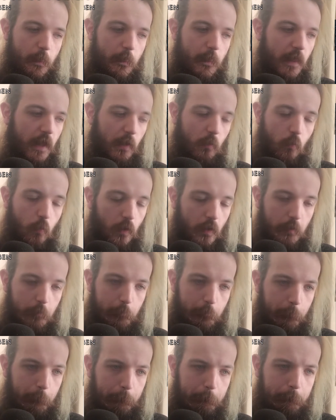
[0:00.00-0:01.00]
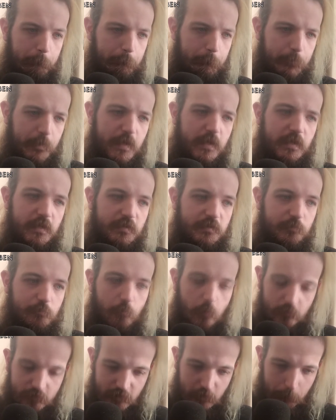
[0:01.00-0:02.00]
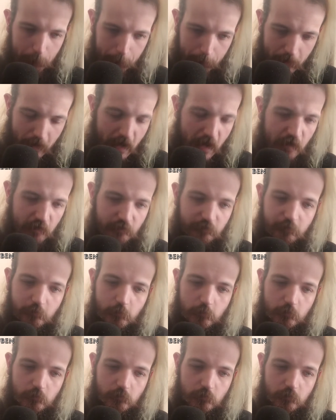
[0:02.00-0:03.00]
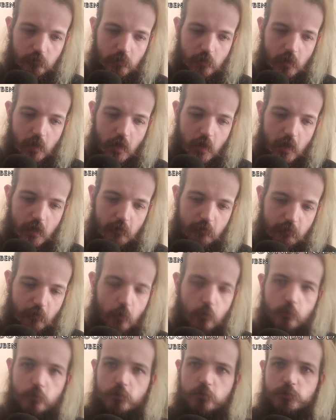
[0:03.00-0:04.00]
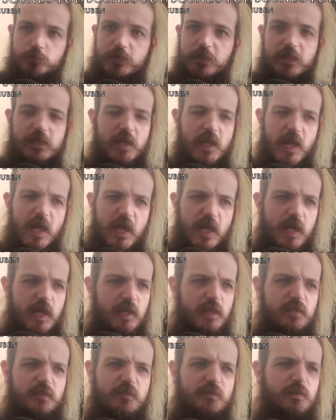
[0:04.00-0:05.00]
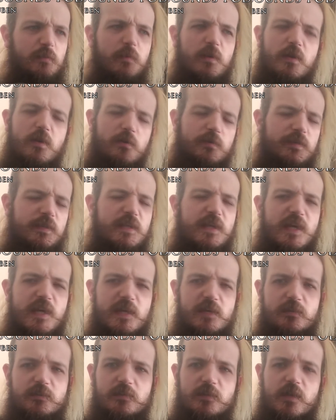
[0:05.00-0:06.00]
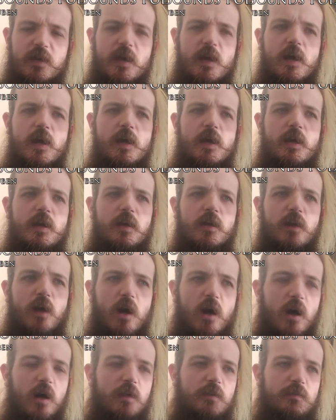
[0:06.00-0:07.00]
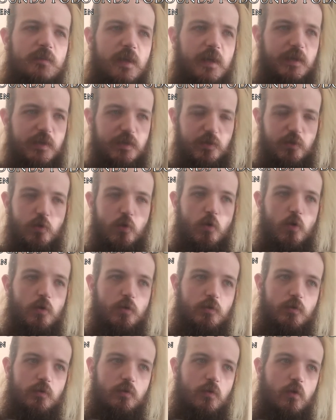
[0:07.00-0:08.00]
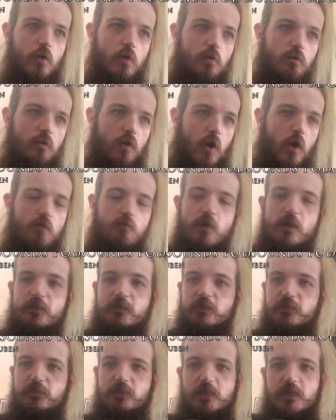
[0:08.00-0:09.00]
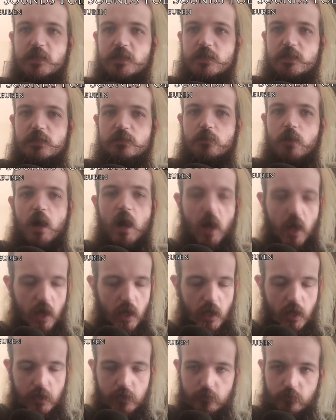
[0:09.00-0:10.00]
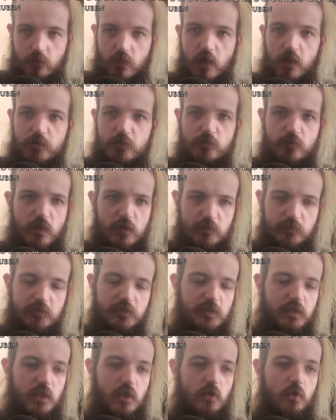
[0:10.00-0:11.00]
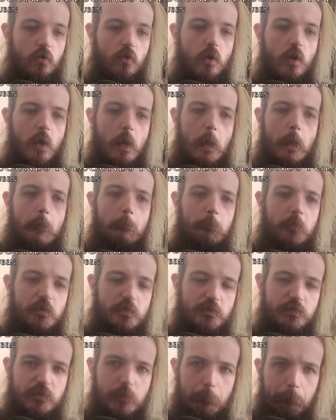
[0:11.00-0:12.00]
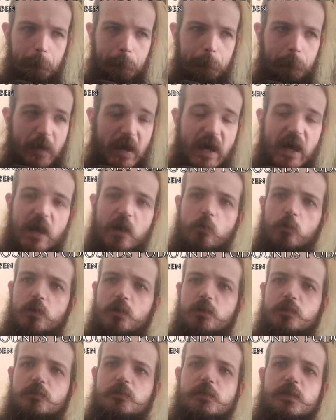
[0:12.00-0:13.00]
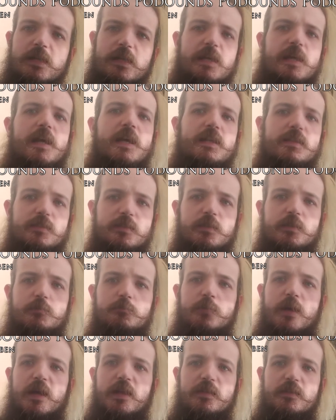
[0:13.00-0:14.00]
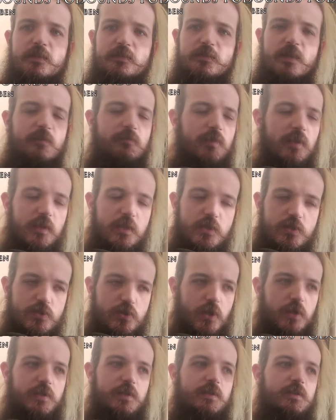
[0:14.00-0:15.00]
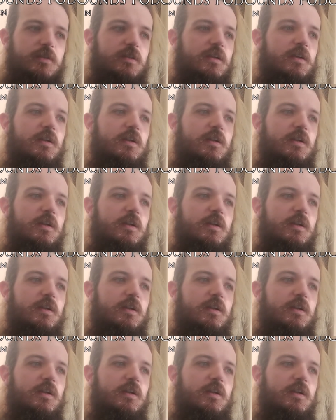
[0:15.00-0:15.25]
like one of the biggest, most impactful uh, vocals. He can hit, some of the notes he hits aren't like horrendously high or aren't horrendously low, but just the power he hits them, and there's never like a judder.